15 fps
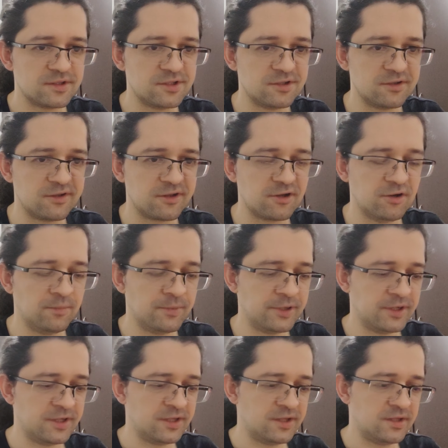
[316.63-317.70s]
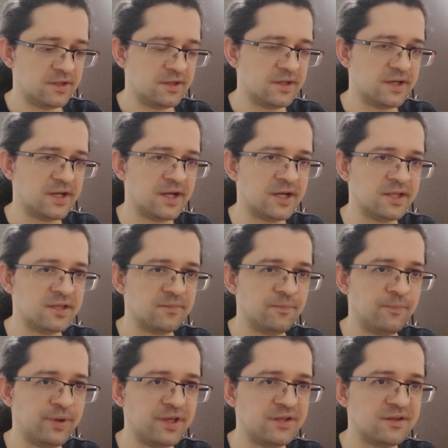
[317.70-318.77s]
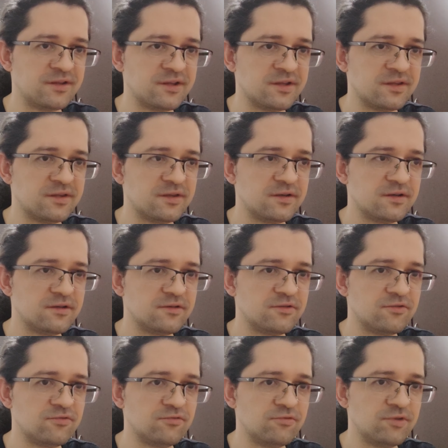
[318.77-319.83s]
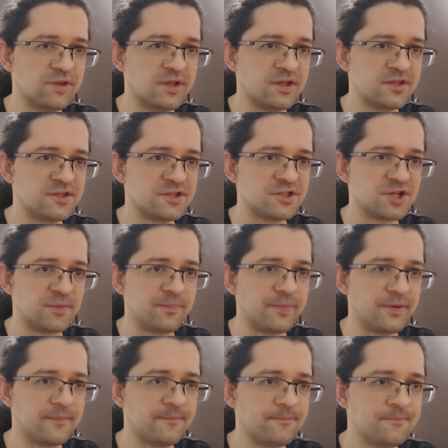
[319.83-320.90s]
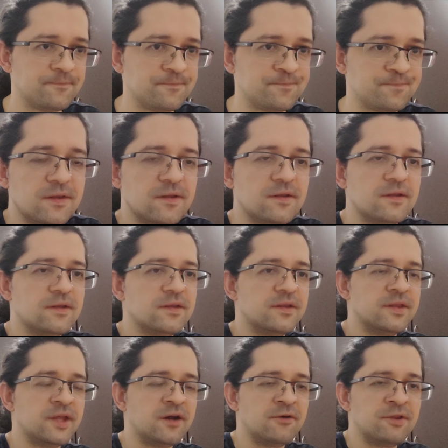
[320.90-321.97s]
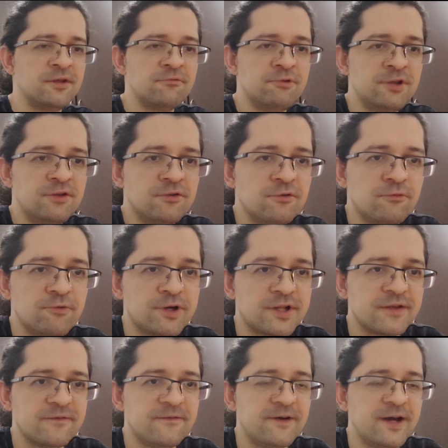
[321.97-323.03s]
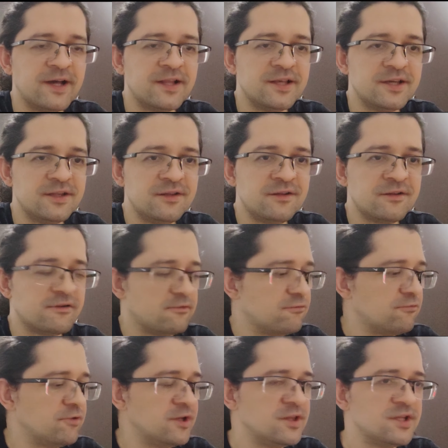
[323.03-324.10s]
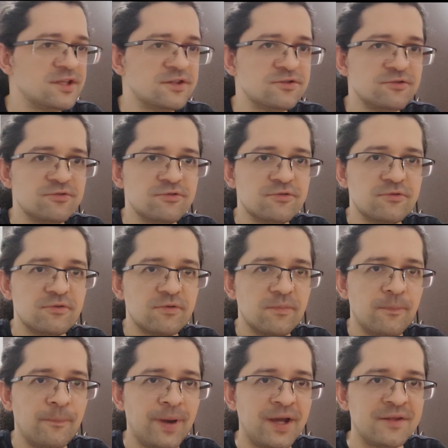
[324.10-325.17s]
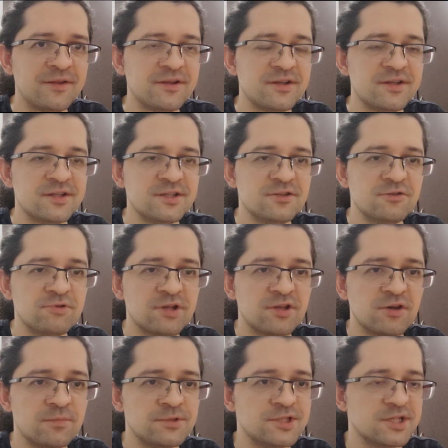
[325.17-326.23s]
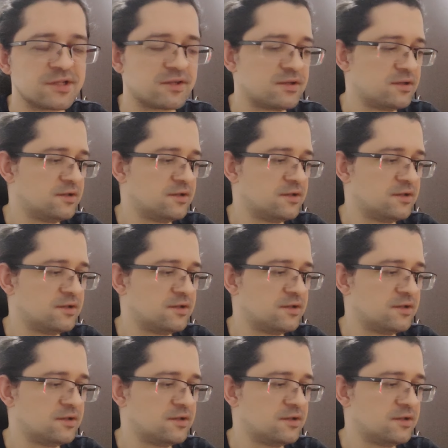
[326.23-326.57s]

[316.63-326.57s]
Just copy it and paste it to the top. Now that we know where the file is, we need to pass it into an object.